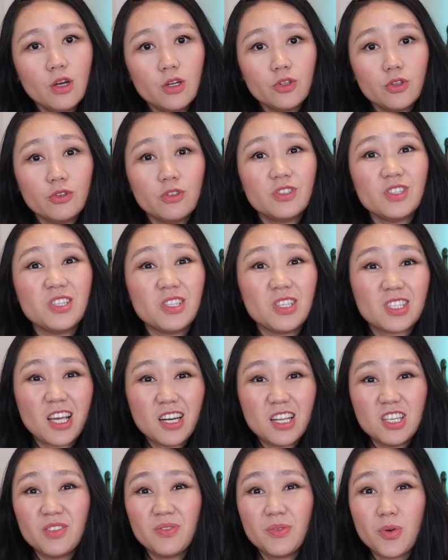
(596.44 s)
Don't you think this
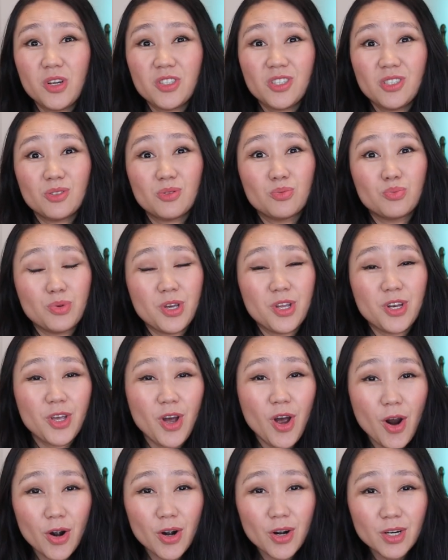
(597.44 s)
kind of interview question is really
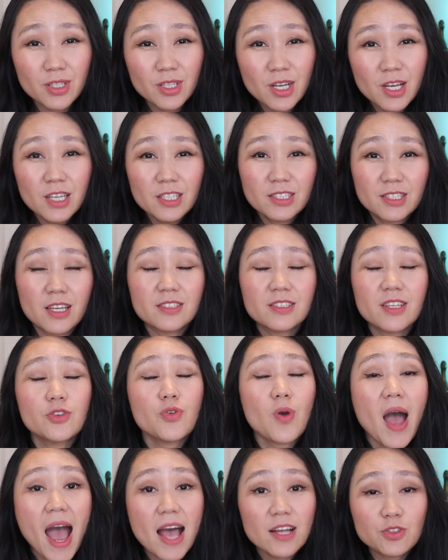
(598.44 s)
hard? Sounds like
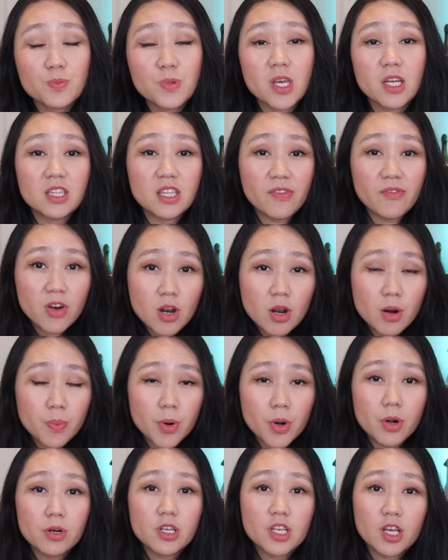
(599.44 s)
you have to be a
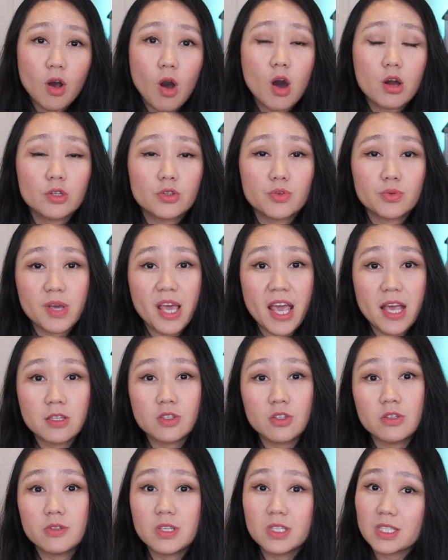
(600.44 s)
developer in order to
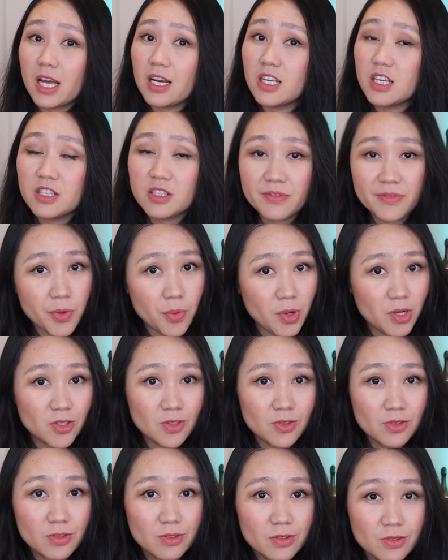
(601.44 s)
answer this kind of interview
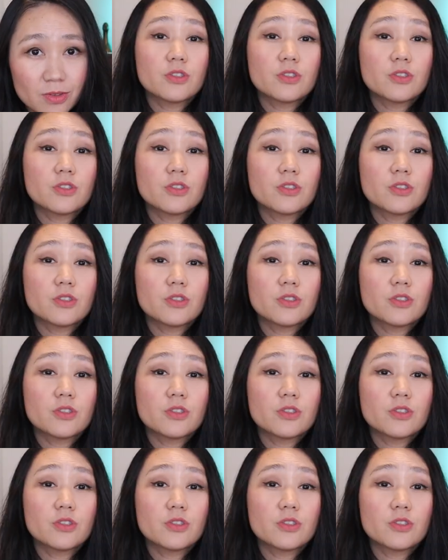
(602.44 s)
questions.